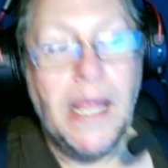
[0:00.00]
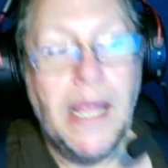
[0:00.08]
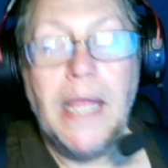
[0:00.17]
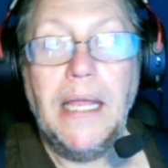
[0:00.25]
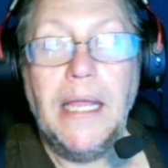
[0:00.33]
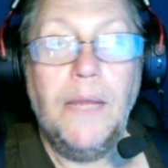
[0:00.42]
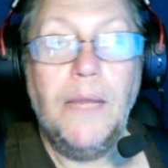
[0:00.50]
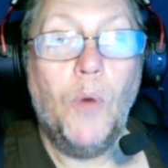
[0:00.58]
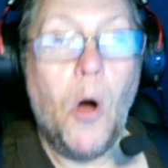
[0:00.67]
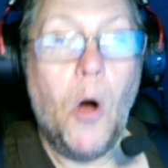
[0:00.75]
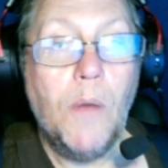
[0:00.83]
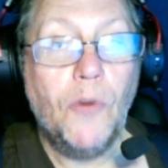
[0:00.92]
It will
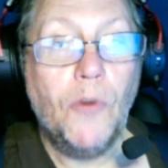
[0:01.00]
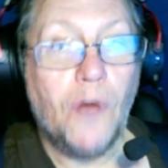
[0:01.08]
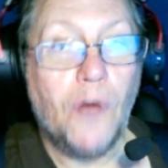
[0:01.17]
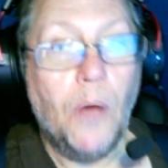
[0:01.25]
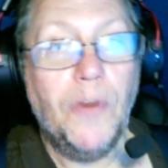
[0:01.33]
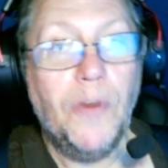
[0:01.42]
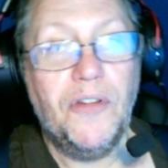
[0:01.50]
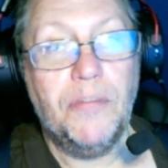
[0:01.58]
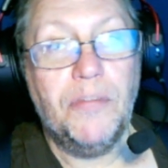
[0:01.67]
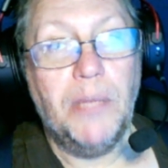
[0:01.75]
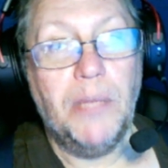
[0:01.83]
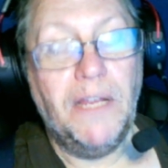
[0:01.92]
almost always
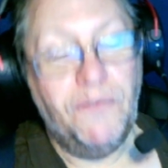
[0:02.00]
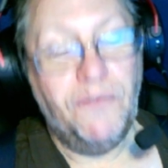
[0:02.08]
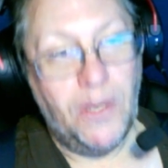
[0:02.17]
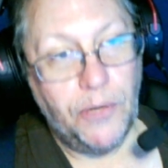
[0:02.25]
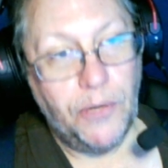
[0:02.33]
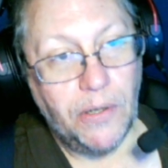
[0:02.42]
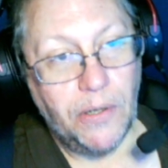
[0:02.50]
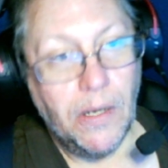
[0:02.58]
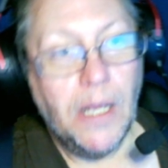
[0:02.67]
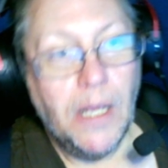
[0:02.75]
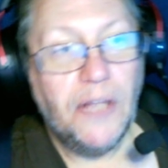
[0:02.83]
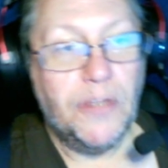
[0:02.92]
display failure,
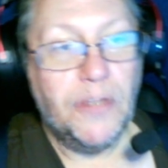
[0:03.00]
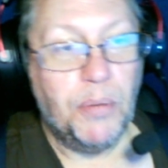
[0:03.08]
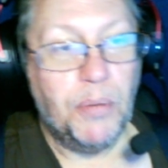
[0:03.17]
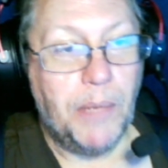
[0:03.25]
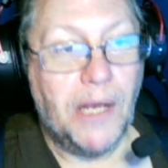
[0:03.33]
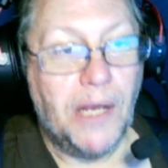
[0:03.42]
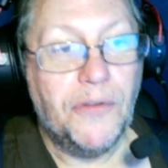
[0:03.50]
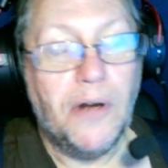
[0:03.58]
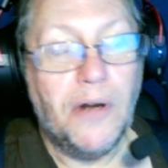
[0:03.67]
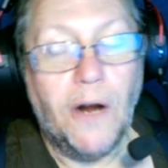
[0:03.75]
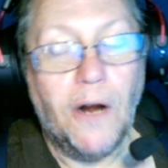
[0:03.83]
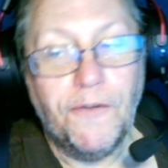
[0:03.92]
simply because there
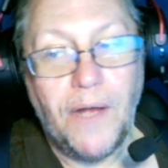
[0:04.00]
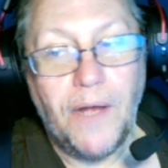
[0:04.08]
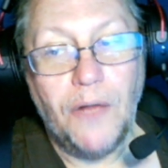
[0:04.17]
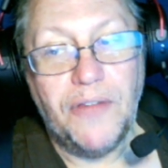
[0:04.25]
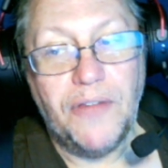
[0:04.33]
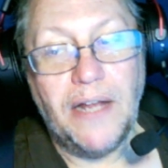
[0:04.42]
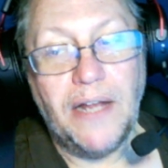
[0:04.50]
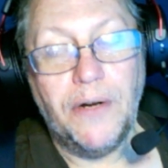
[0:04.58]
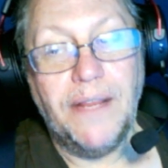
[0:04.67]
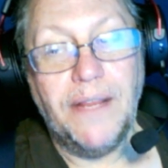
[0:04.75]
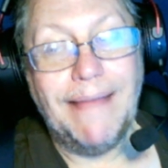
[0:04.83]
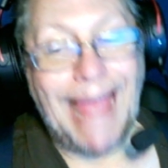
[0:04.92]
are files that are in
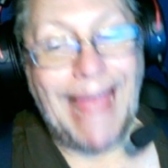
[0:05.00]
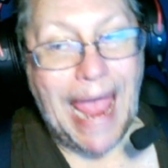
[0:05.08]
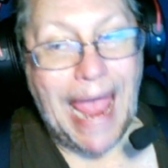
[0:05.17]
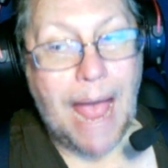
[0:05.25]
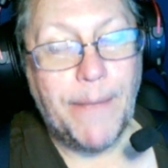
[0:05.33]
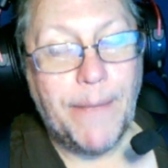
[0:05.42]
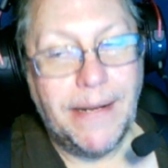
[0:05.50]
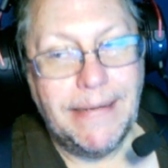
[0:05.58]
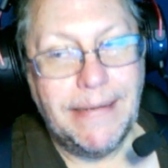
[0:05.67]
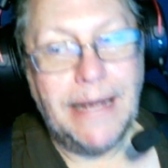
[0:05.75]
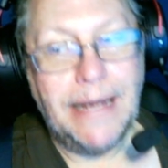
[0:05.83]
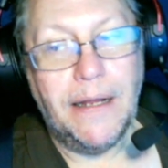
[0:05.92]
the app
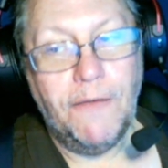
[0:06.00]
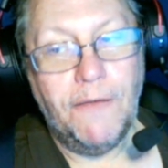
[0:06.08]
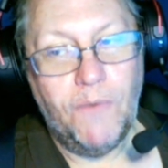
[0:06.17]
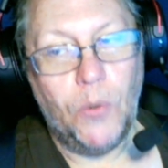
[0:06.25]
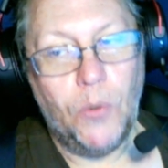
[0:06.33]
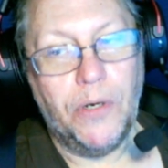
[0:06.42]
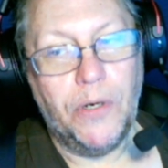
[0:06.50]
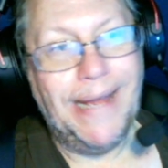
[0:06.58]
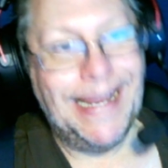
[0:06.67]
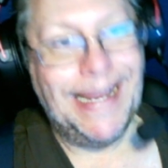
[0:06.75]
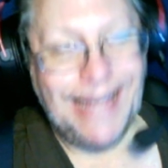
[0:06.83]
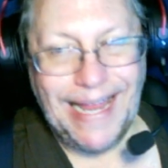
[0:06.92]
data folder it
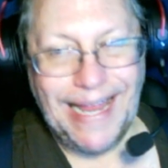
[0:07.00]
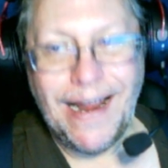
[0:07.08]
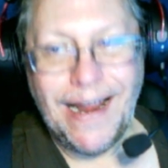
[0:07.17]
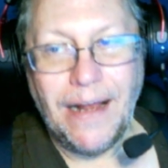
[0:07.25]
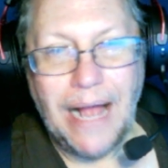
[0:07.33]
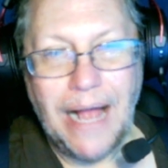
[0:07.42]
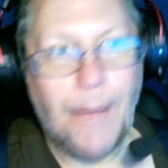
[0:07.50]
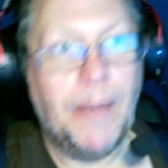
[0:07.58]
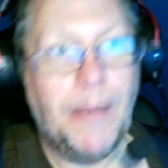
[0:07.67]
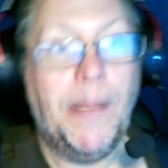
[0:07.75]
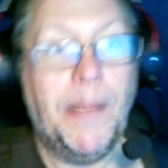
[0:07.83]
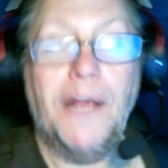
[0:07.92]
cannot copy
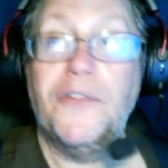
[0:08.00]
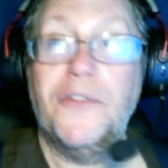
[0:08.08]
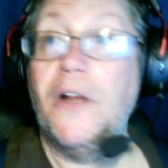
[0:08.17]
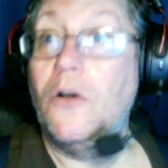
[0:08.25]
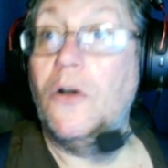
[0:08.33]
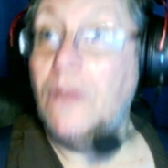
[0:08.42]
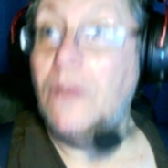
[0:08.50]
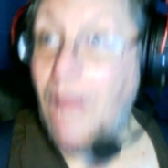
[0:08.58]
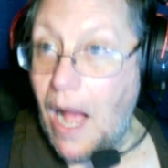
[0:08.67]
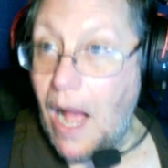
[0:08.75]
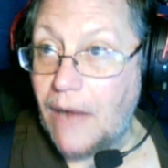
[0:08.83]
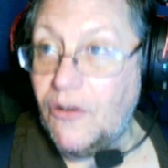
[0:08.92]
because they're
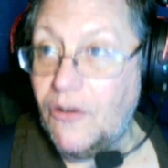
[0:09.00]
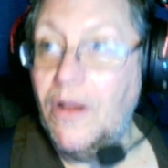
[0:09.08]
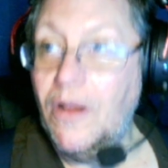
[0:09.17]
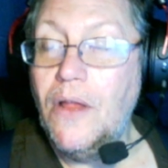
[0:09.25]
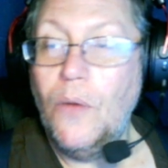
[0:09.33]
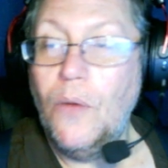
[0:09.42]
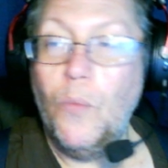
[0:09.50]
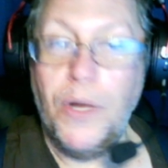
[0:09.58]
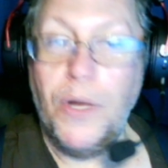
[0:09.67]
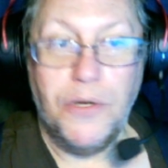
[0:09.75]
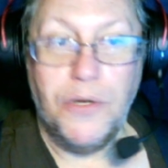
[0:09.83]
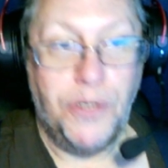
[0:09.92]
locked when
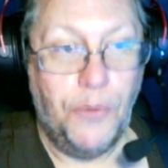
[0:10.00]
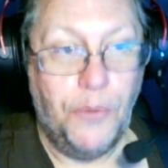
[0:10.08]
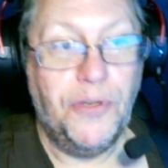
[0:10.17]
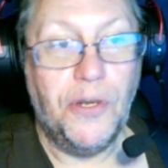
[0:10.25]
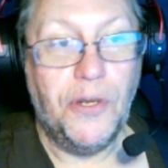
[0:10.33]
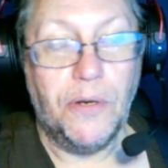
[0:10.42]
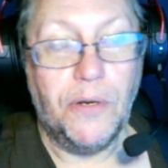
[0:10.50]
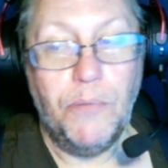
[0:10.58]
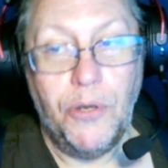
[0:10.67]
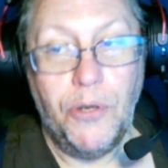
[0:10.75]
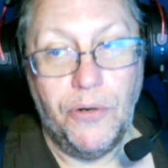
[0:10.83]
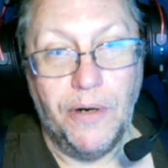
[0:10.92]
you're using your
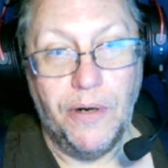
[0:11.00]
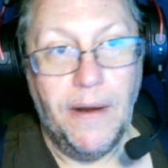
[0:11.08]
computer.